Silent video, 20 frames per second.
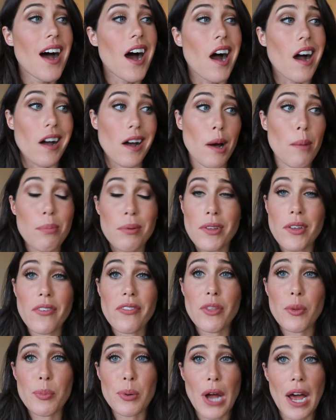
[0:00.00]
A couple of
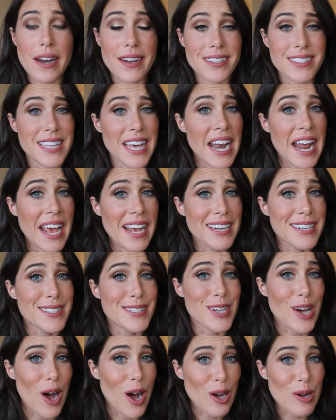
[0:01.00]
the products that I
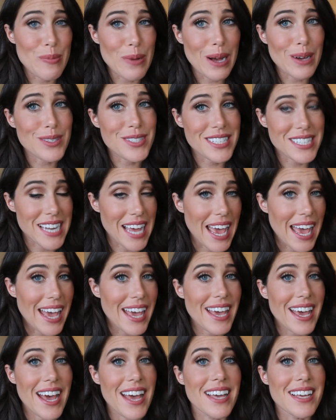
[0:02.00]
talk about
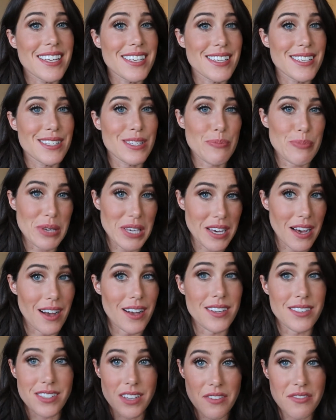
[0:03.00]
today is
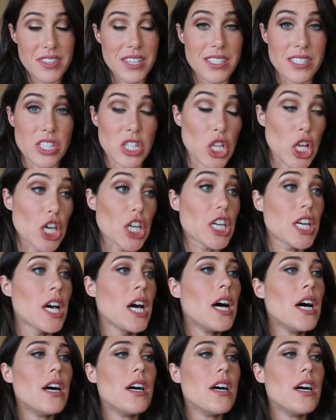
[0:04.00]
because of this look.